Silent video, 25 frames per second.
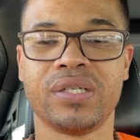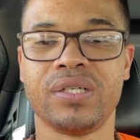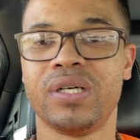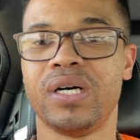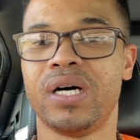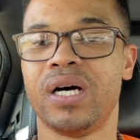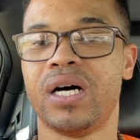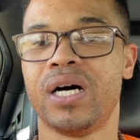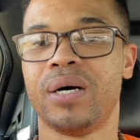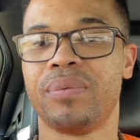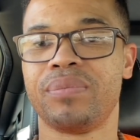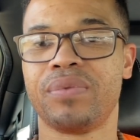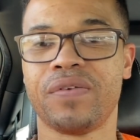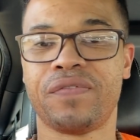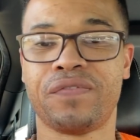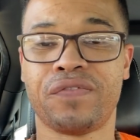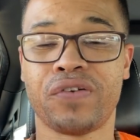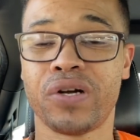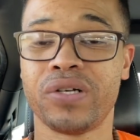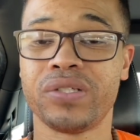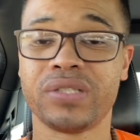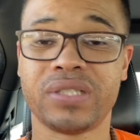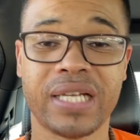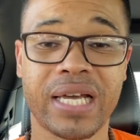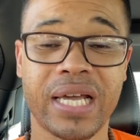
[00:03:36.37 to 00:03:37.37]
the
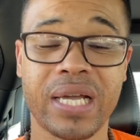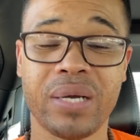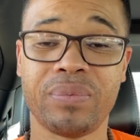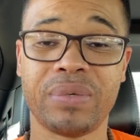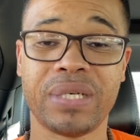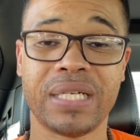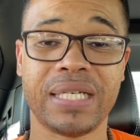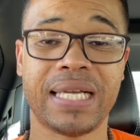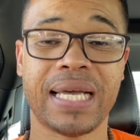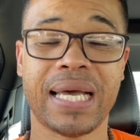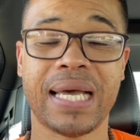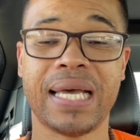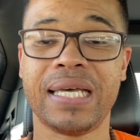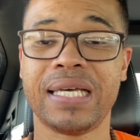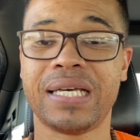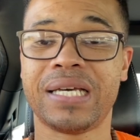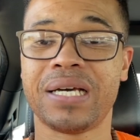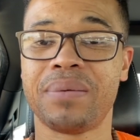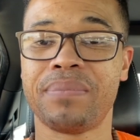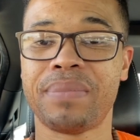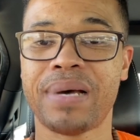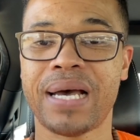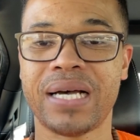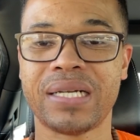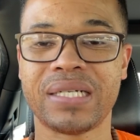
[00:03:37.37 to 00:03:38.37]
first day when the game
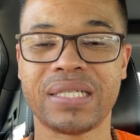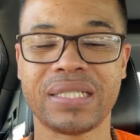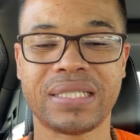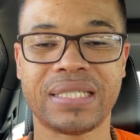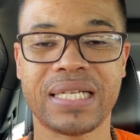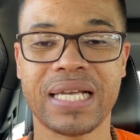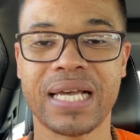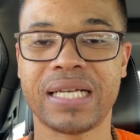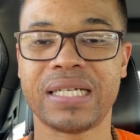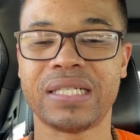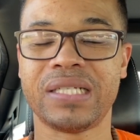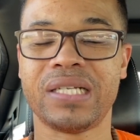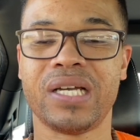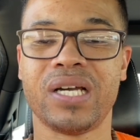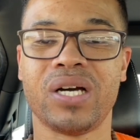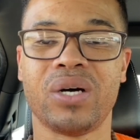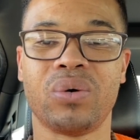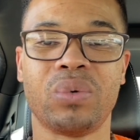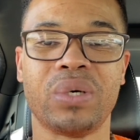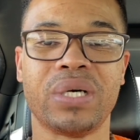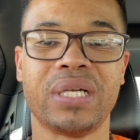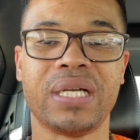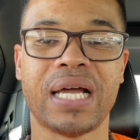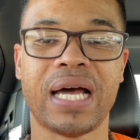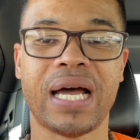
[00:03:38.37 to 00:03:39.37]
come out, the second day or
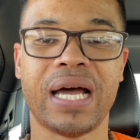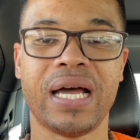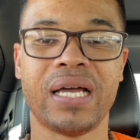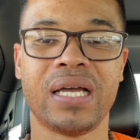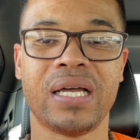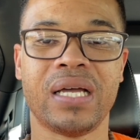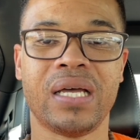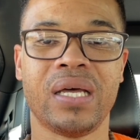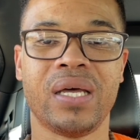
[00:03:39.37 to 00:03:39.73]
whatnot,